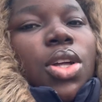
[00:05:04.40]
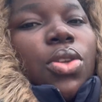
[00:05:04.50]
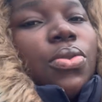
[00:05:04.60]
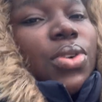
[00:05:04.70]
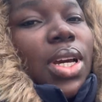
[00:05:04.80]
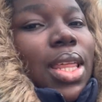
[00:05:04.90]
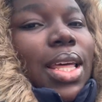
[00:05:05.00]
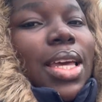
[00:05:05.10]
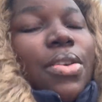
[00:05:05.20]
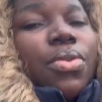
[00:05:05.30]
Don't forget
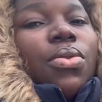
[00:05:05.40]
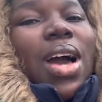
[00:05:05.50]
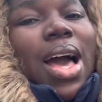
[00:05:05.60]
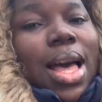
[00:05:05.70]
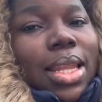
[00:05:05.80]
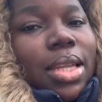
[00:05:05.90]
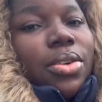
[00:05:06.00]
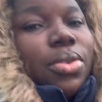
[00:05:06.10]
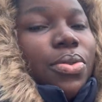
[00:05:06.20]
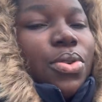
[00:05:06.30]
that if you've had any
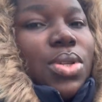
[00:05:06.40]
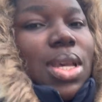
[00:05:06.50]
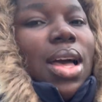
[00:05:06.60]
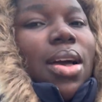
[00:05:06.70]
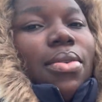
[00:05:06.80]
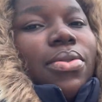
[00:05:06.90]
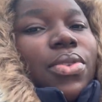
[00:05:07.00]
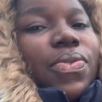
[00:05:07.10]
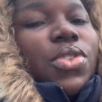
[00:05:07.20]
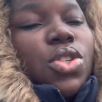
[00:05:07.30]
refusal, I have a
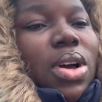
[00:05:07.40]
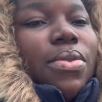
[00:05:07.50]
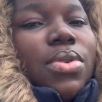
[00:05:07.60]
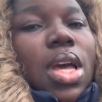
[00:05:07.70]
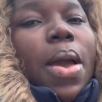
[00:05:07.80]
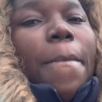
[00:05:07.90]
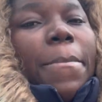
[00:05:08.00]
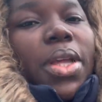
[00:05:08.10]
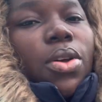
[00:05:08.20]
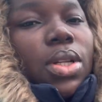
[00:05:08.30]
video I've
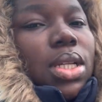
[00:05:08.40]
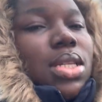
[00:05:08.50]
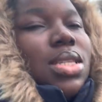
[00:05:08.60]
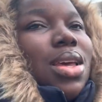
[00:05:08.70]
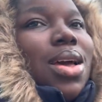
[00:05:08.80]
made on this.